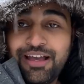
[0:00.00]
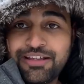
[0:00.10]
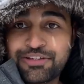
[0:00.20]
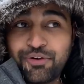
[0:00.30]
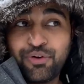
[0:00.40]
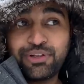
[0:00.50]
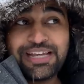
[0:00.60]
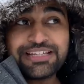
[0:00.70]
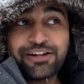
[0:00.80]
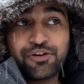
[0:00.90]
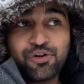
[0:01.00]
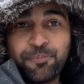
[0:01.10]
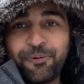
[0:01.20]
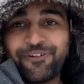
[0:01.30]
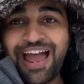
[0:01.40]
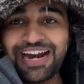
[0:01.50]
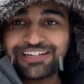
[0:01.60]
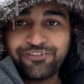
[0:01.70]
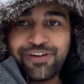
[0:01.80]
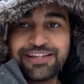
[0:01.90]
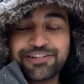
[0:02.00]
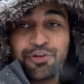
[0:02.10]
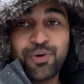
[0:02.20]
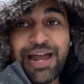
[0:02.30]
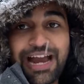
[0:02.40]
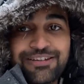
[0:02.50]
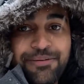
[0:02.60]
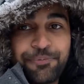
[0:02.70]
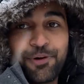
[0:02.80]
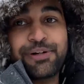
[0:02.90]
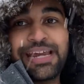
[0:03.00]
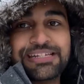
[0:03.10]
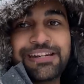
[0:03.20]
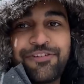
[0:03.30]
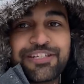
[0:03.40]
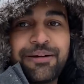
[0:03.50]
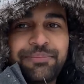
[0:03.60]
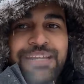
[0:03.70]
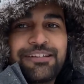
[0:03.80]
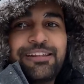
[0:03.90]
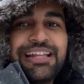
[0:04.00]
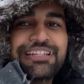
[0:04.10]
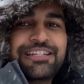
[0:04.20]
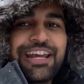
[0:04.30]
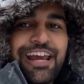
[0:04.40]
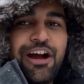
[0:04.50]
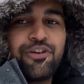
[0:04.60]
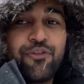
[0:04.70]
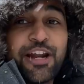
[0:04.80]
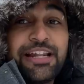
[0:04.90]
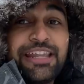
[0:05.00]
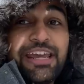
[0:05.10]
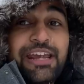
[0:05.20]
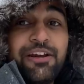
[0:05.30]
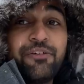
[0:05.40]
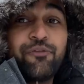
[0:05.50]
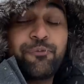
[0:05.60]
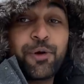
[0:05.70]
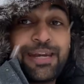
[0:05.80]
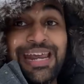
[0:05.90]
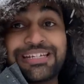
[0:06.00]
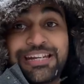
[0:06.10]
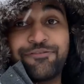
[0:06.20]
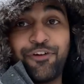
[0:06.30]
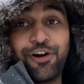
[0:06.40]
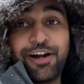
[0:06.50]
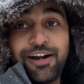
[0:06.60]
So there's a group of activists who are actually protesting for something. So let's check out what are they protesting for.